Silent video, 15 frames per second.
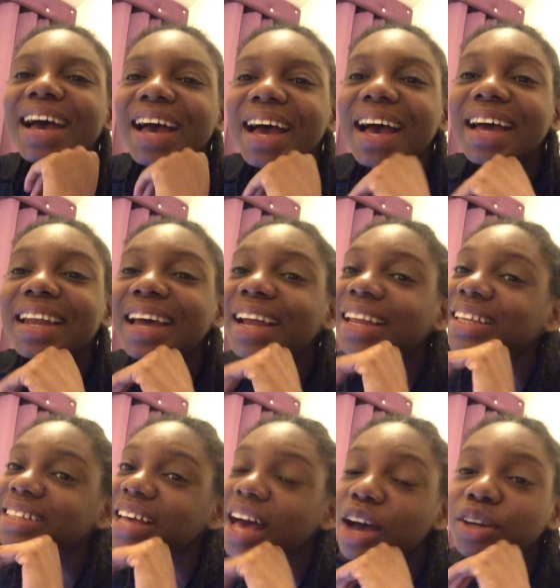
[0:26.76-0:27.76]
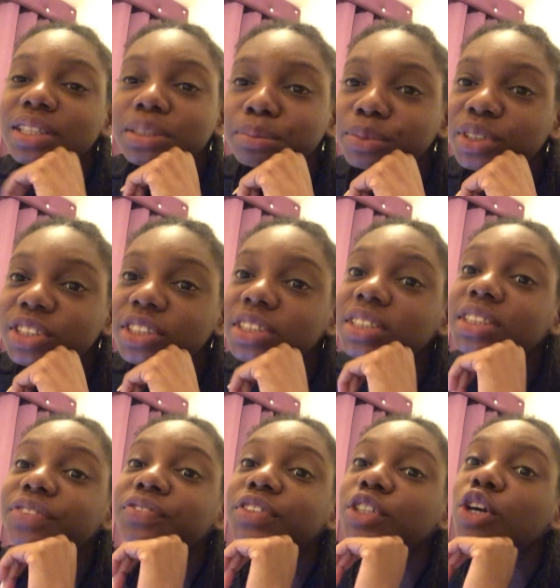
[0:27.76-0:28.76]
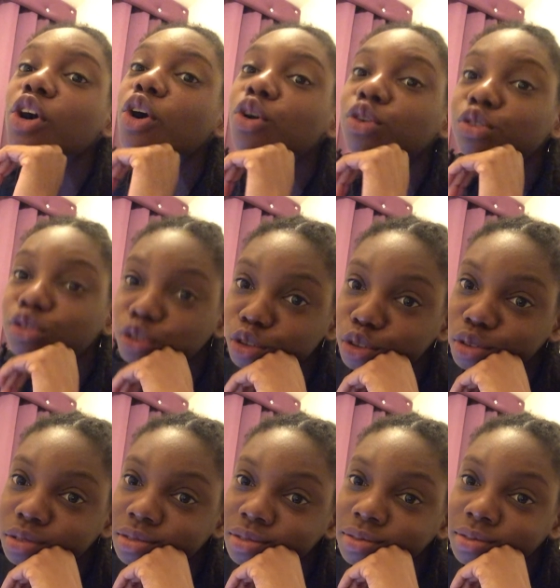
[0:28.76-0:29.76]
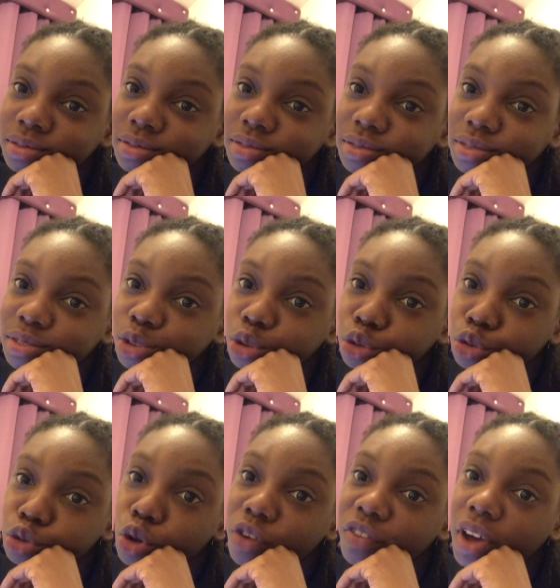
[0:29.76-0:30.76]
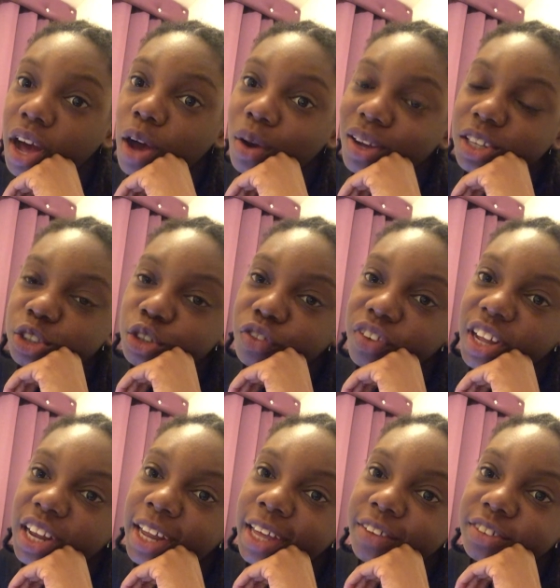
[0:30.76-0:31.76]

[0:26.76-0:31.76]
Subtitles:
And that is how the most difficult 12 hours of her life